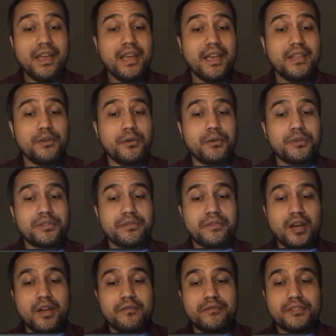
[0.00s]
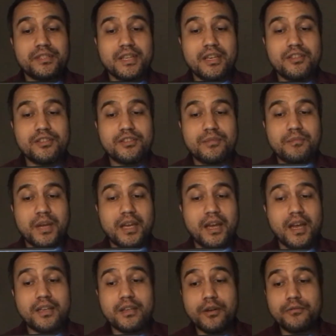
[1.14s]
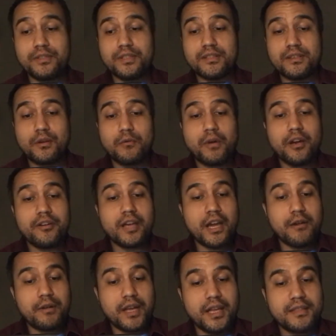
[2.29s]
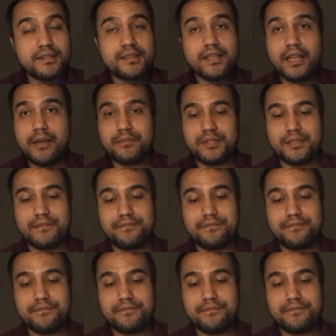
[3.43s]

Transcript: In the course of conversation, my kind hostess inquired how I had slept.